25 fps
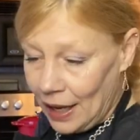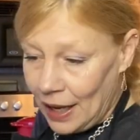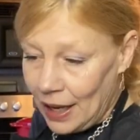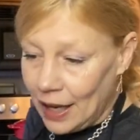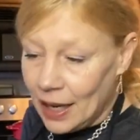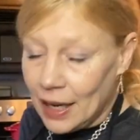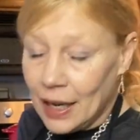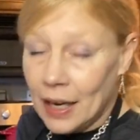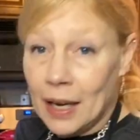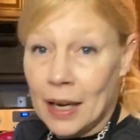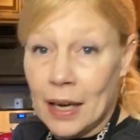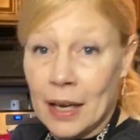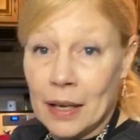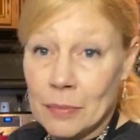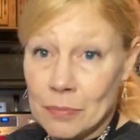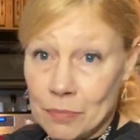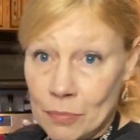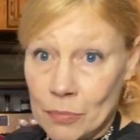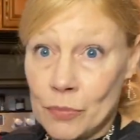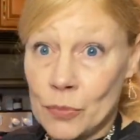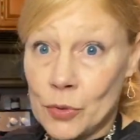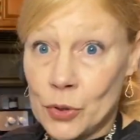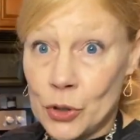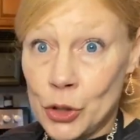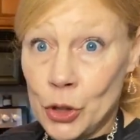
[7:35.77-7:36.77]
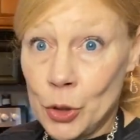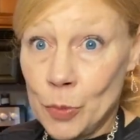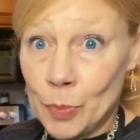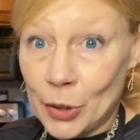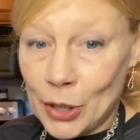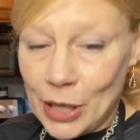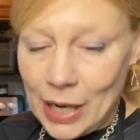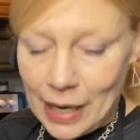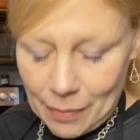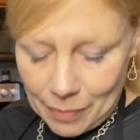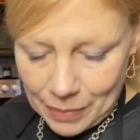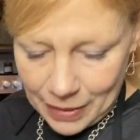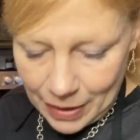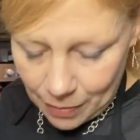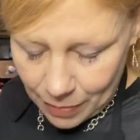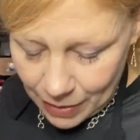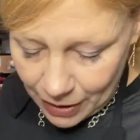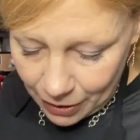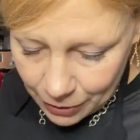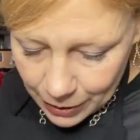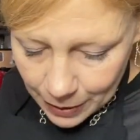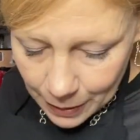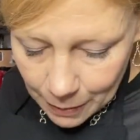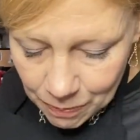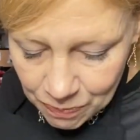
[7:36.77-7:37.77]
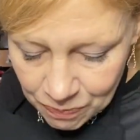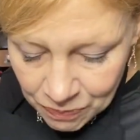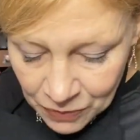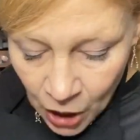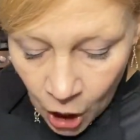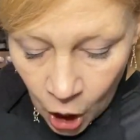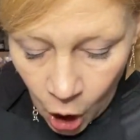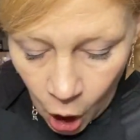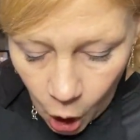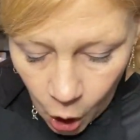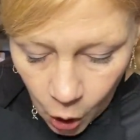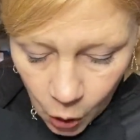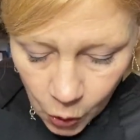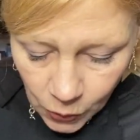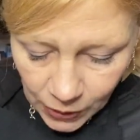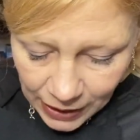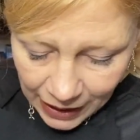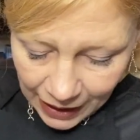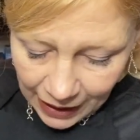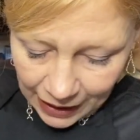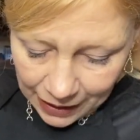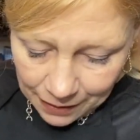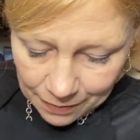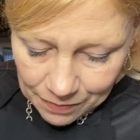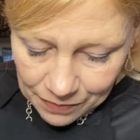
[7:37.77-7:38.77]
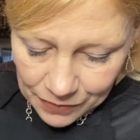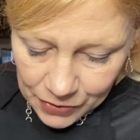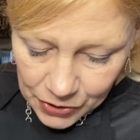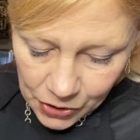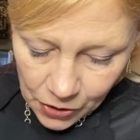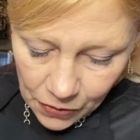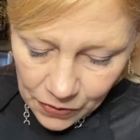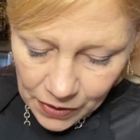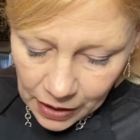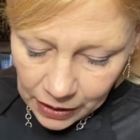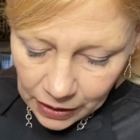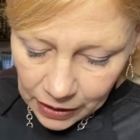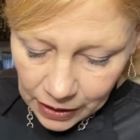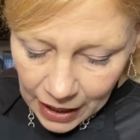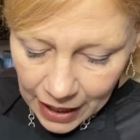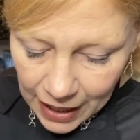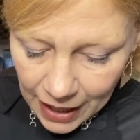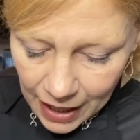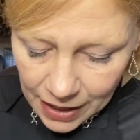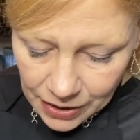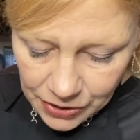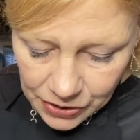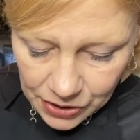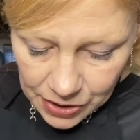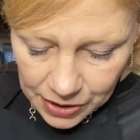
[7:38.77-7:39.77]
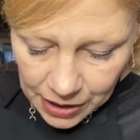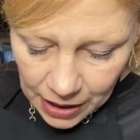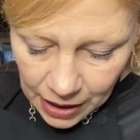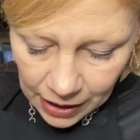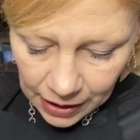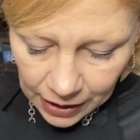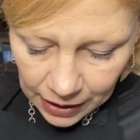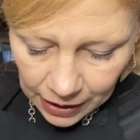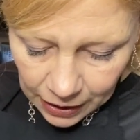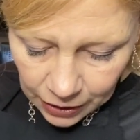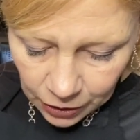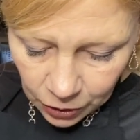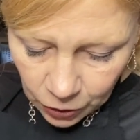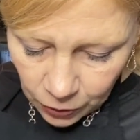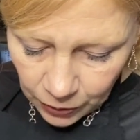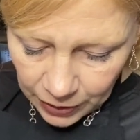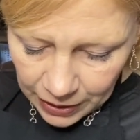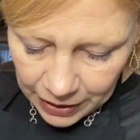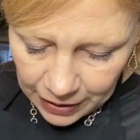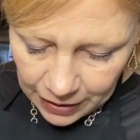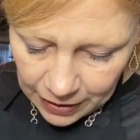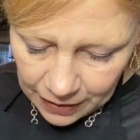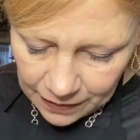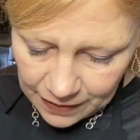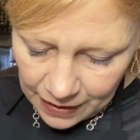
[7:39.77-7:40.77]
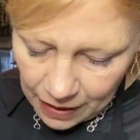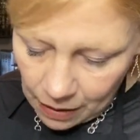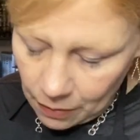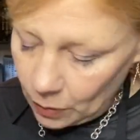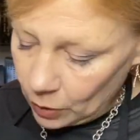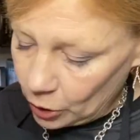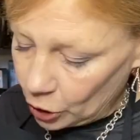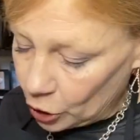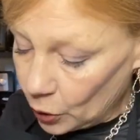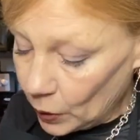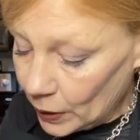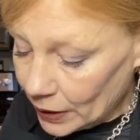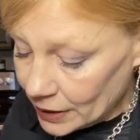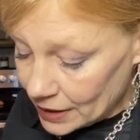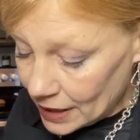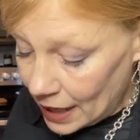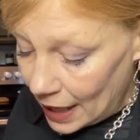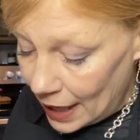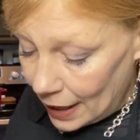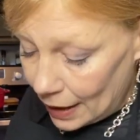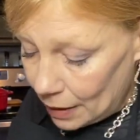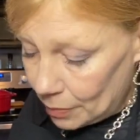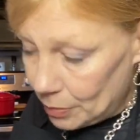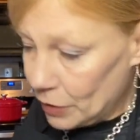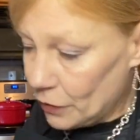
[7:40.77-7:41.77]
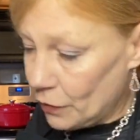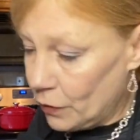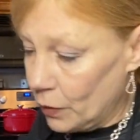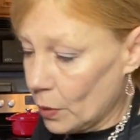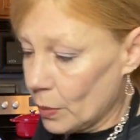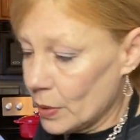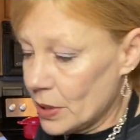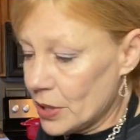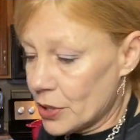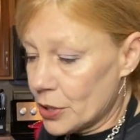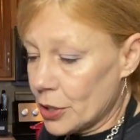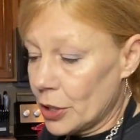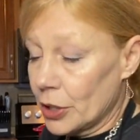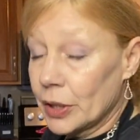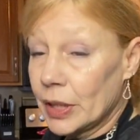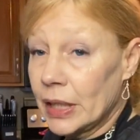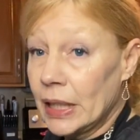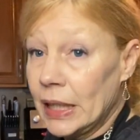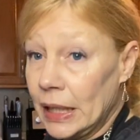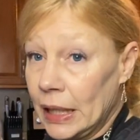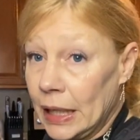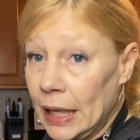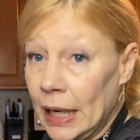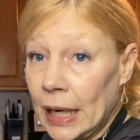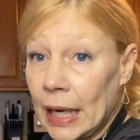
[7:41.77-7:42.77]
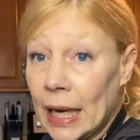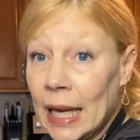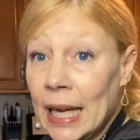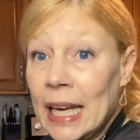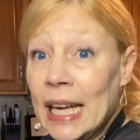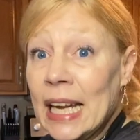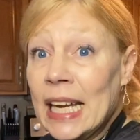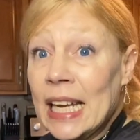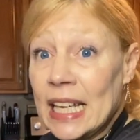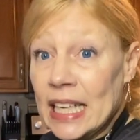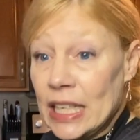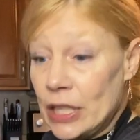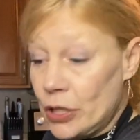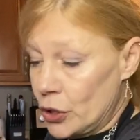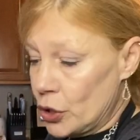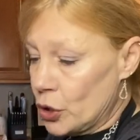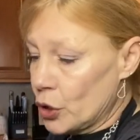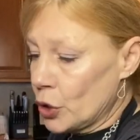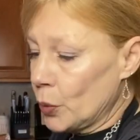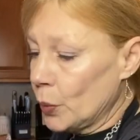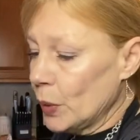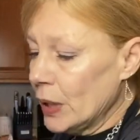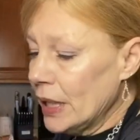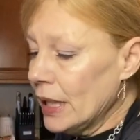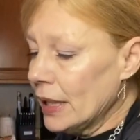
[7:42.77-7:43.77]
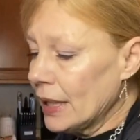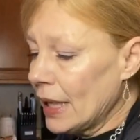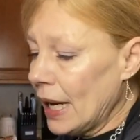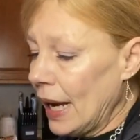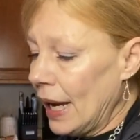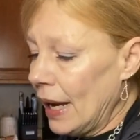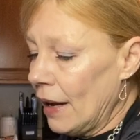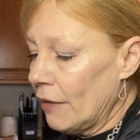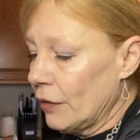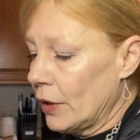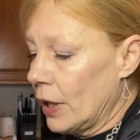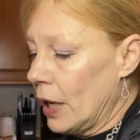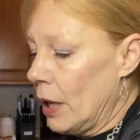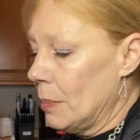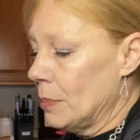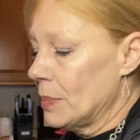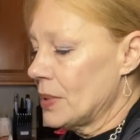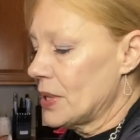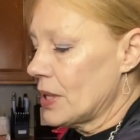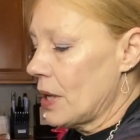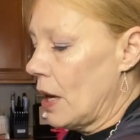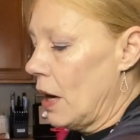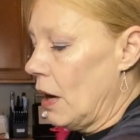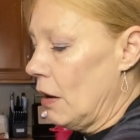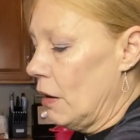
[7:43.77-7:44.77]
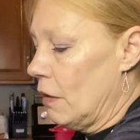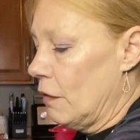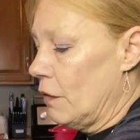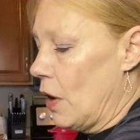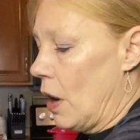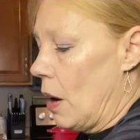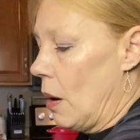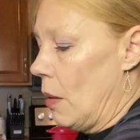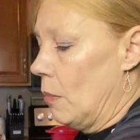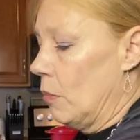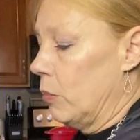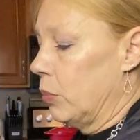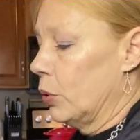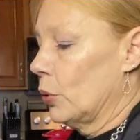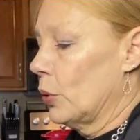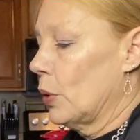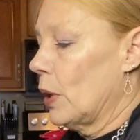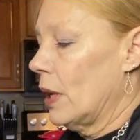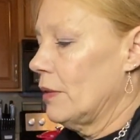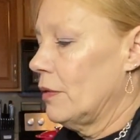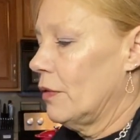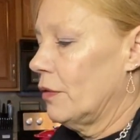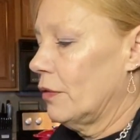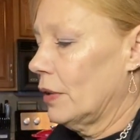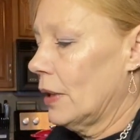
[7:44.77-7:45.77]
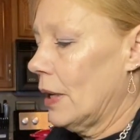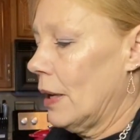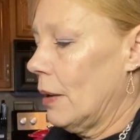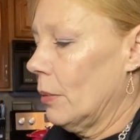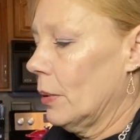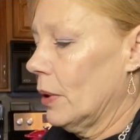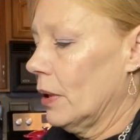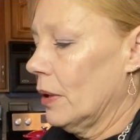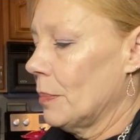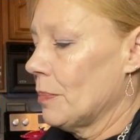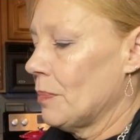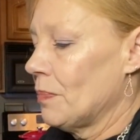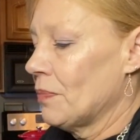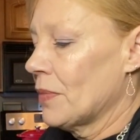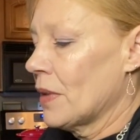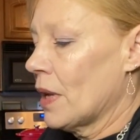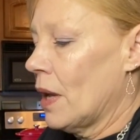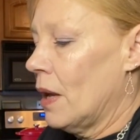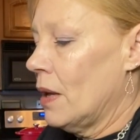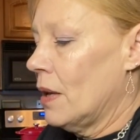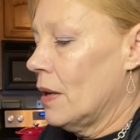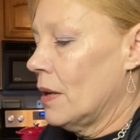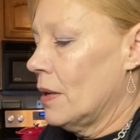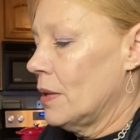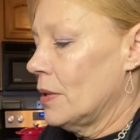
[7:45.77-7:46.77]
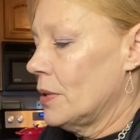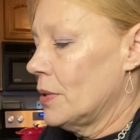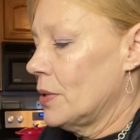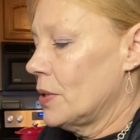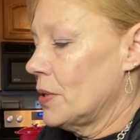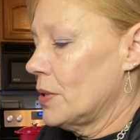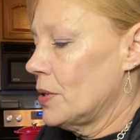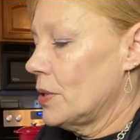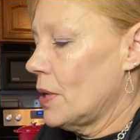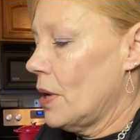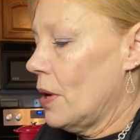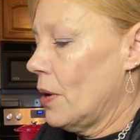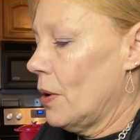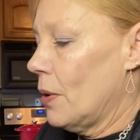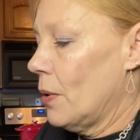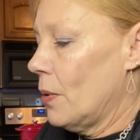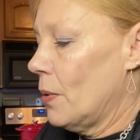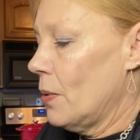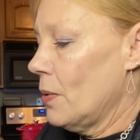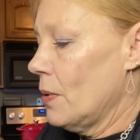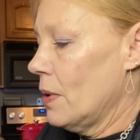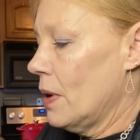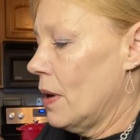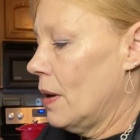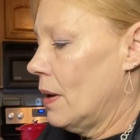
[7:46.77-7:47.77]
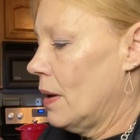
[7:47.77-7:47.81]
and super happy about it. Okay, so the last ingredient that we're going to add before we start kneading is 3.5 cups of bread flour. So